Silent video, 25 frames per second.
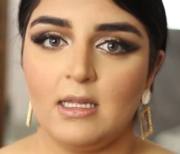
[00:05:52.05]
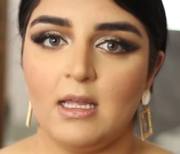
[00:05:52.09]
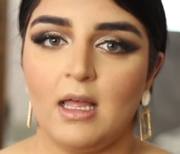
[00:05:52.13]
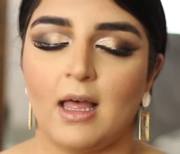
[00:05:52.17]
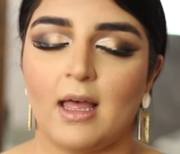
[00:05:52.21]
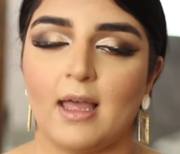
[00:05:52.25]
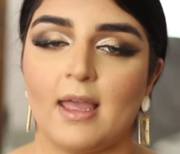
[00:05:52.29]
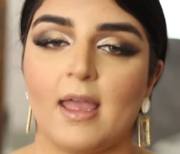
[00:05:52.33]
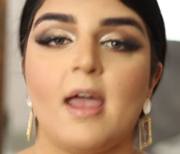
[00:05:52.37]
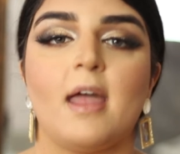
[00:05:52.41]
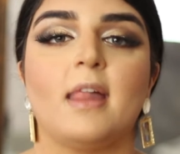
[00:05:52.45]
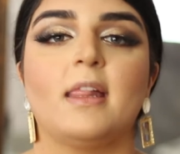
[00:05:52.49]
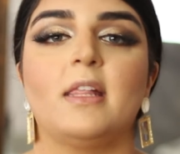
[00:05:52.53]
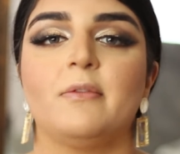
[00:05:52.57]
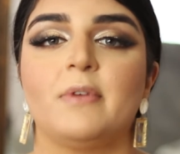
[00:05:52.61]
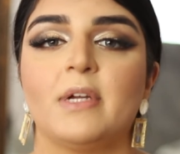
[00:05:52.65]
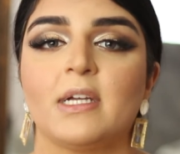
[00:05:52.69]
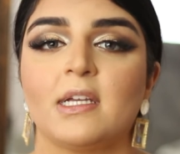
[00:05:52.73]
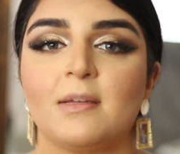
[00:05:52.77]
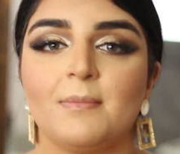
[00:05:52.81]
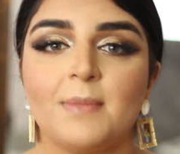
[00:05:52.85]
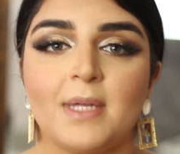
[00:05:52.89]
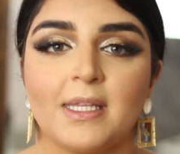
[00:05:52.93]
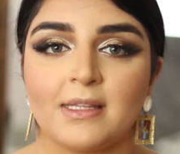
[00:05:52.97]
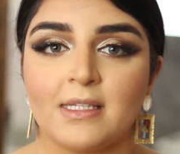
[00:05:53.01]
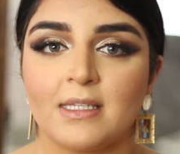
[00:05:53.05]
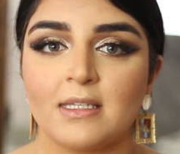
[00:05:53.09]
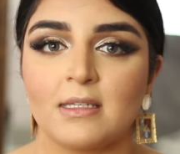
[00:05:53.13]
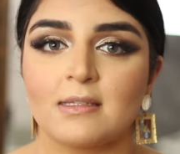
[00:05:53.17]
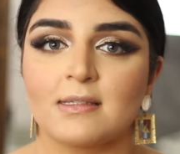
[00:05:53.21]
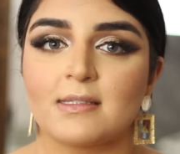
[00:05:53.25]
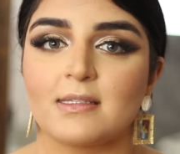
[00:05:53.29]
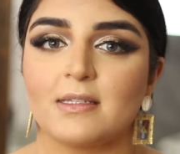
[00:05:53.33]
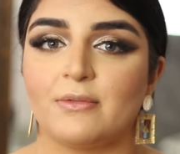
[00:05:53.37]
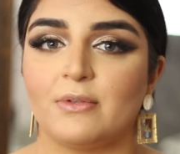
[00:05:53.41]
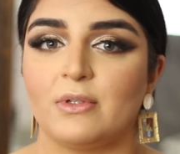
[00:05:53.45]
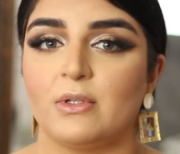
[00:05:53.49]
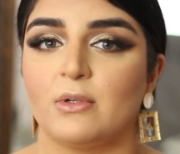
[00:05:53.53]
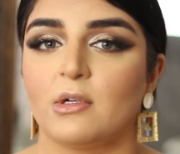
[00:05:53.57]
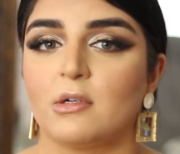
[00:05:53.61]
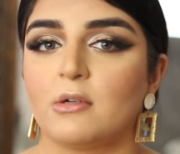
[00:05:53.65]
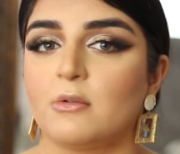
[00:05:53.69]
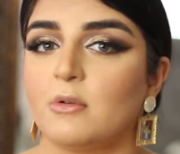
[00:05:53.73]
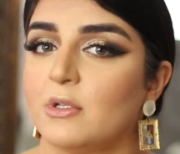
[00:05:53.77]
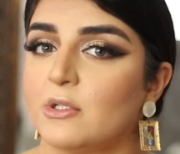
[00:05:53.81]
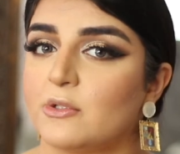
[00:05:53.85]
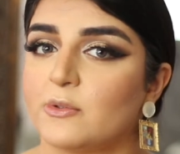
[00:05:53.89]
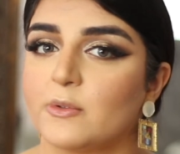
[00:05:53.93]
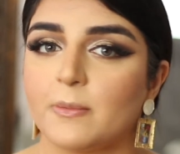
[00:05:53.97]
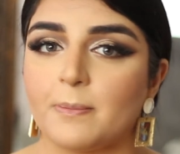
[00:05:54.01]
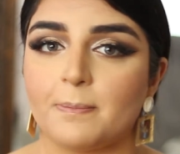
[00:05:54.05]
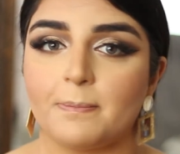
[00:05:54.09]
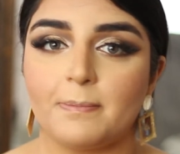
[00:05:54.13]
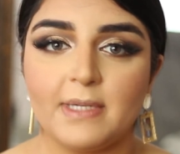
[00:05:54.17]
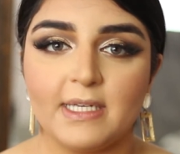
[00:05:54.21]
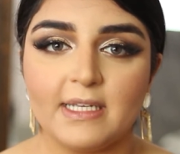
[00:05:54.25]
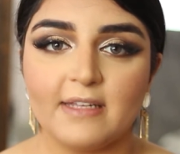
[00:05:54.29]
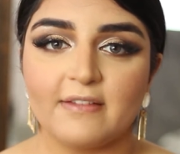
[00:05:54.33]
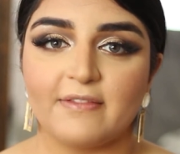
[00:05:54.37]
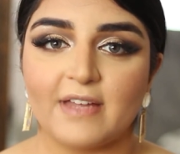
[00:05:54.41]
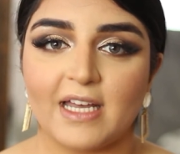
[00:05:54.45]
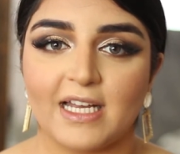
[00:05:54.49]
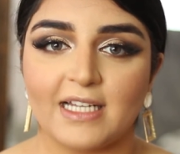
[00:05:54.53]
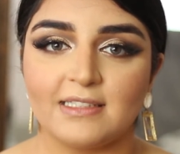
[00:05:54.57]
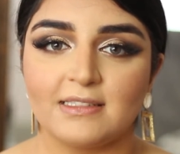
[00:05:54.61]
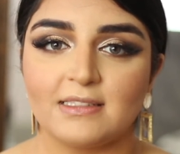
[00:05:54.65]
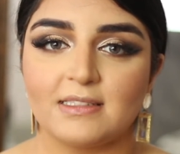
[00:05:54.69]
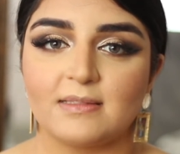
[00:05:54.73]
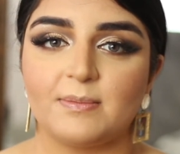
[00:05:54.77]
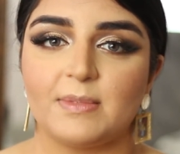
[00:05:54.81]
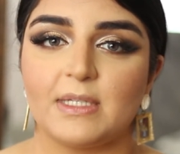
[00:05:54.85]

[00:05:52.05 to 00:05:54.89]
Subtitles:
I highly recommend these if you're going to a big event